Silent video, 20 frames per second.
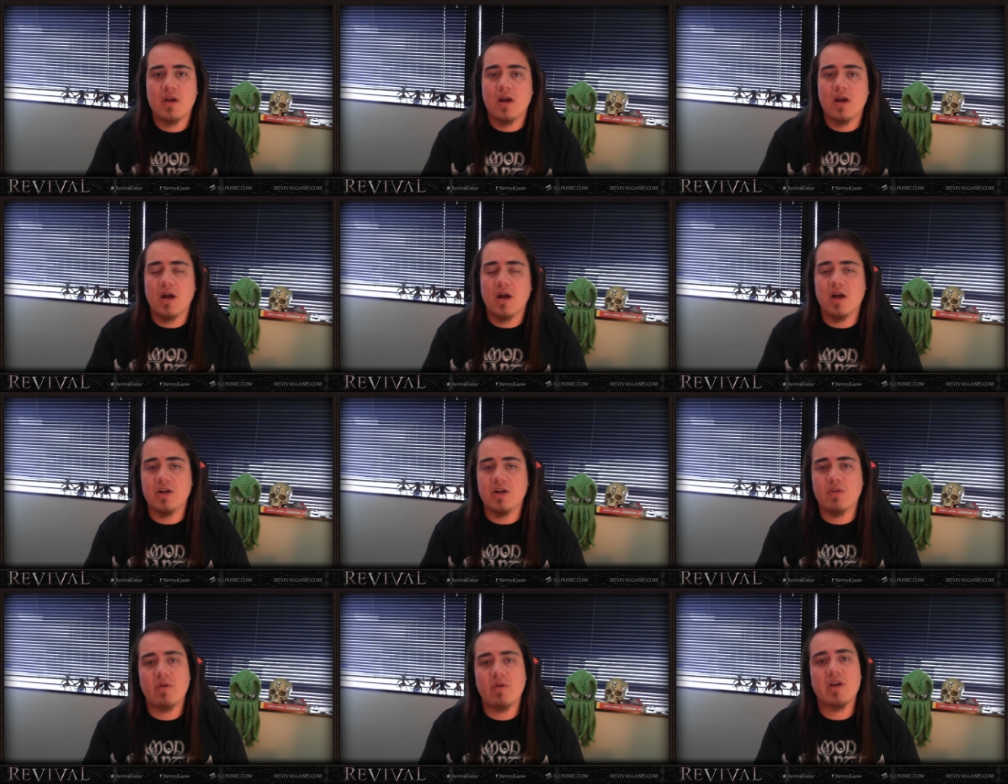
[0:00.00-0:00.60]

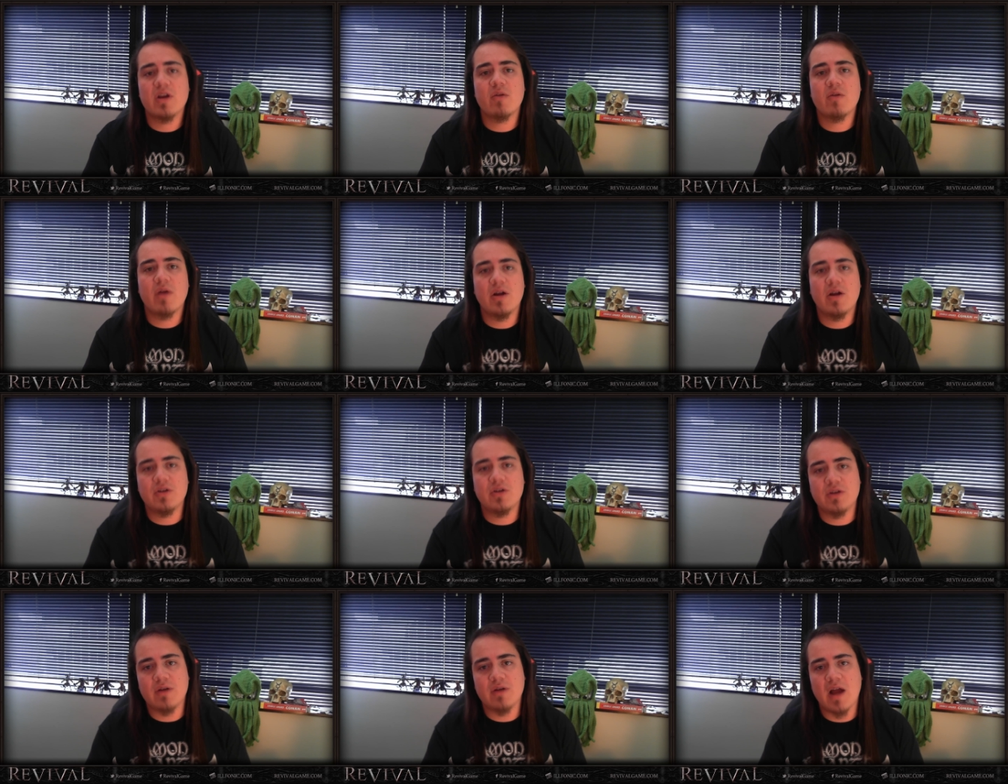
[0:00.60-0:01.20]
uh, you're running
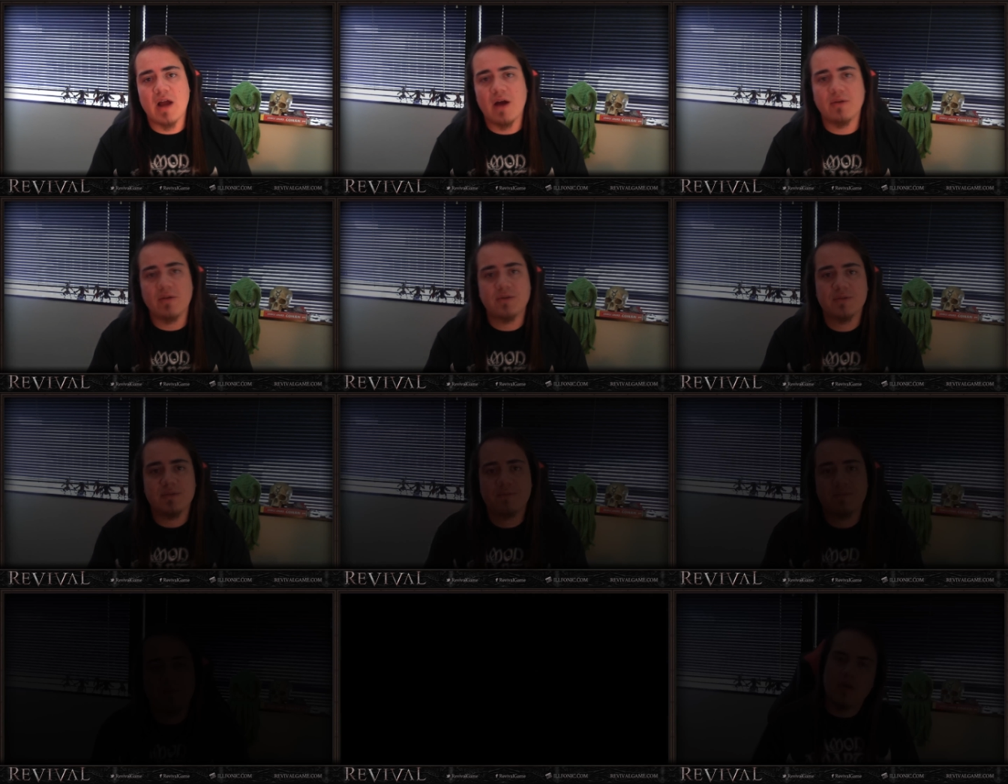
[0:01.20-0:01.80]
around your
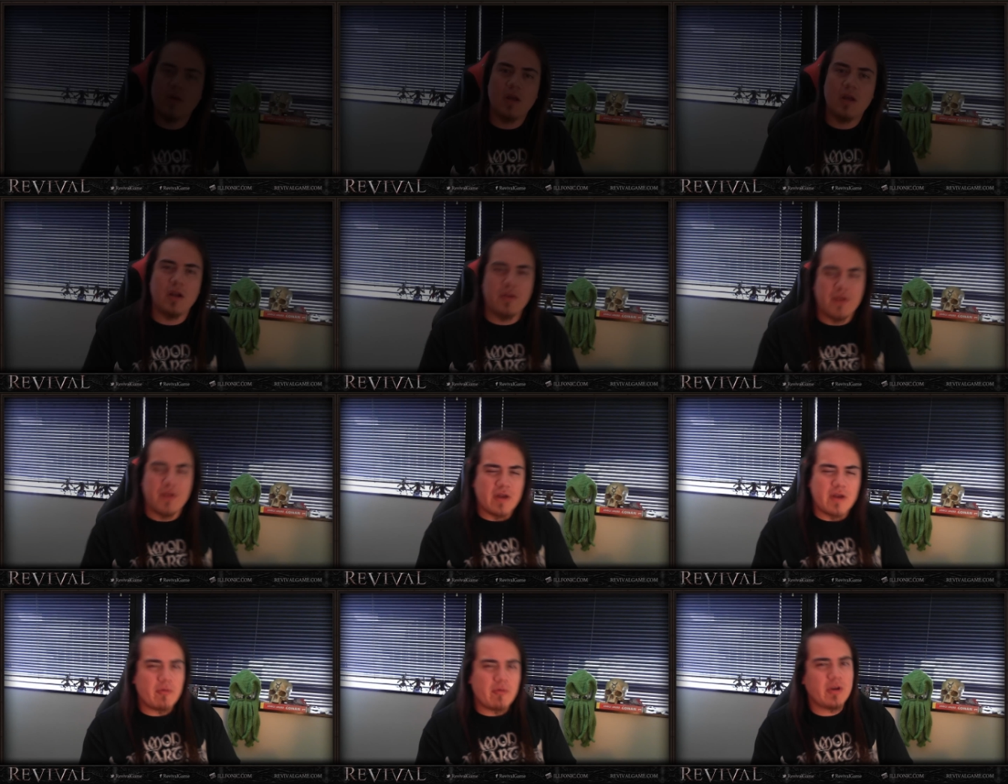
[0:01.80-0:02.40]
house.
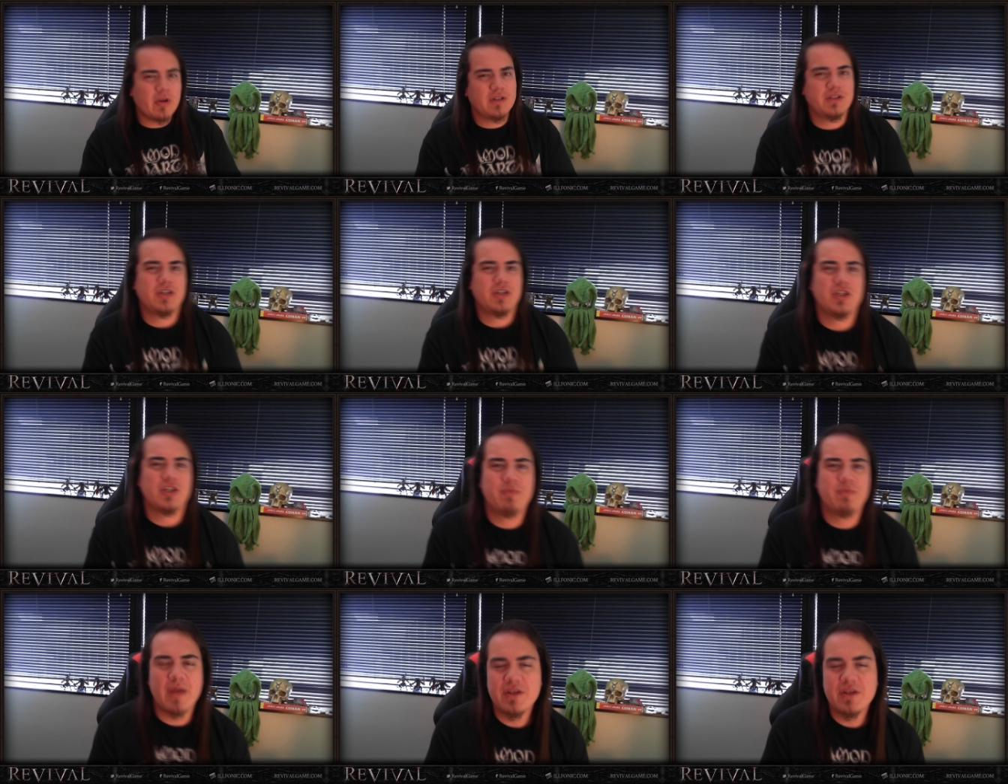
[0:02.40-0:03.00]
Another thing I wanted to
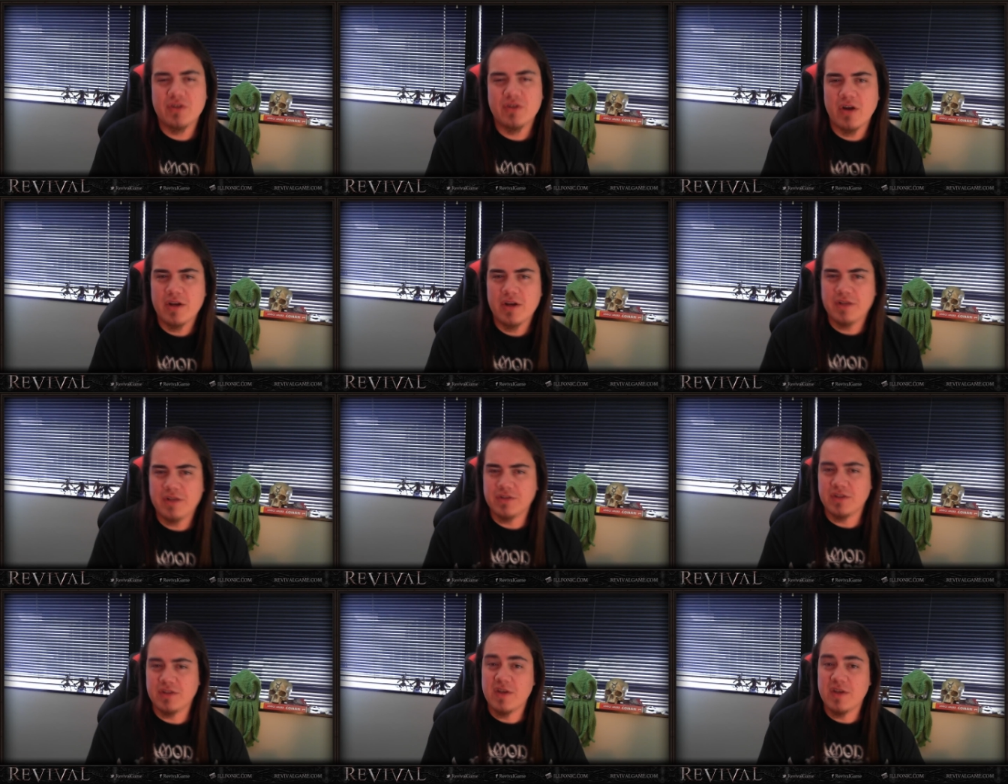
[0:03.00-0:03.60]
touch base on
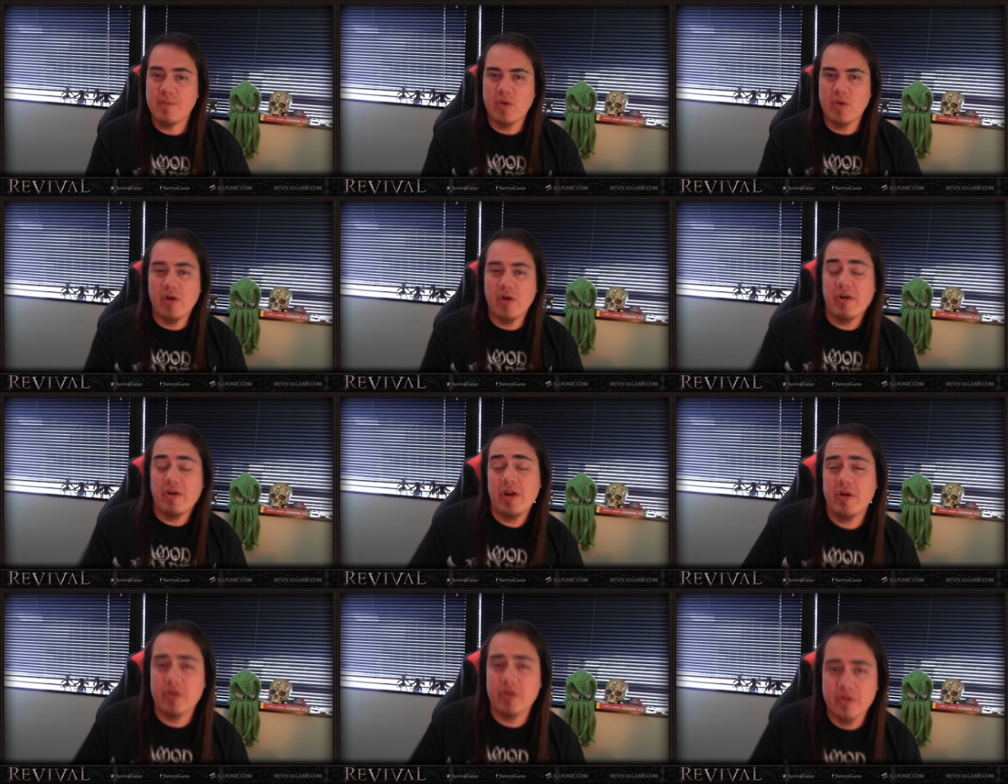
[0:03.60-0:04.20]
is the
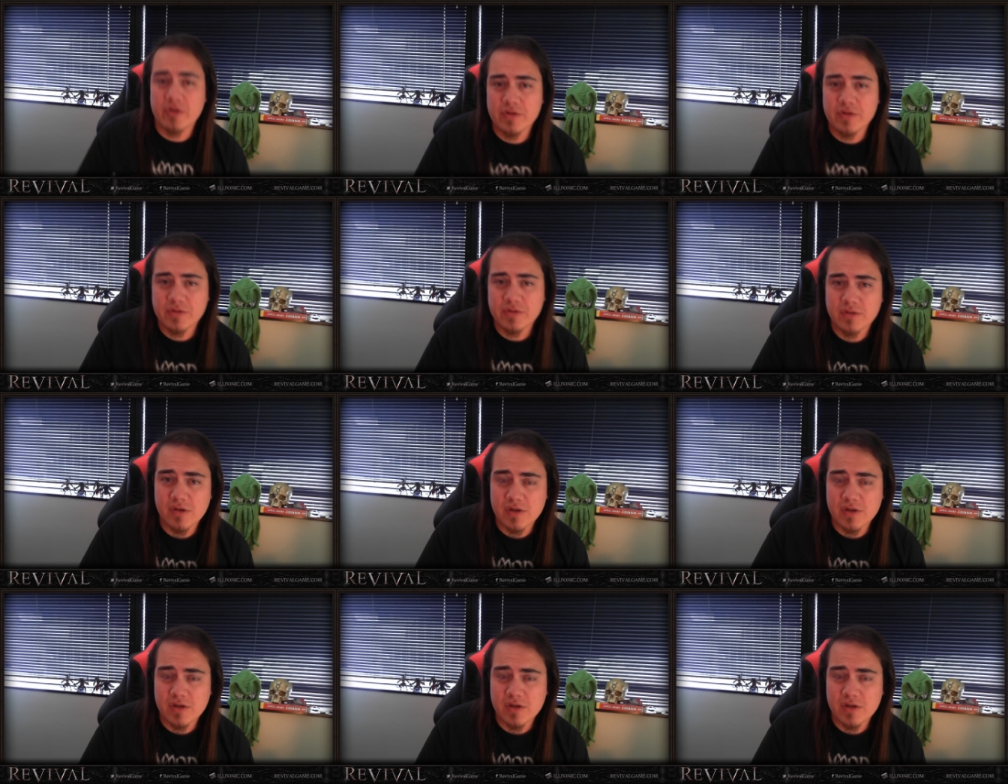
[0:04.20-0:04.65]
temporary characters.